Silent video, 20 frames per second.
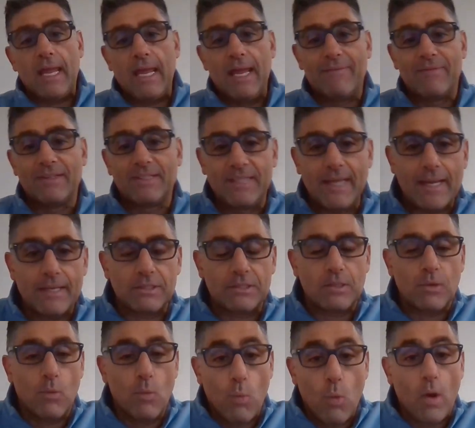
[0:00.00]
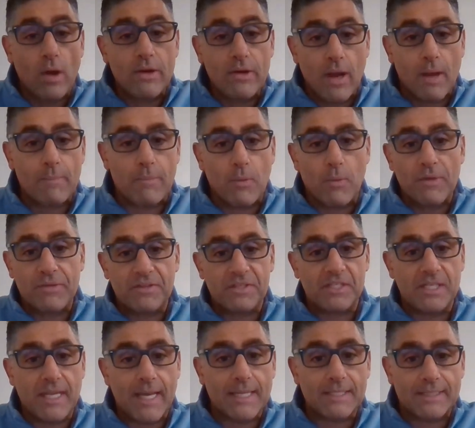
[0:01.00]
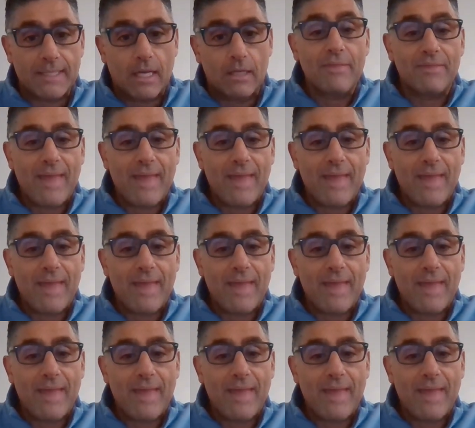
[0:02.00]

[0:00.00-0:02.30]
If it says one number with CSL,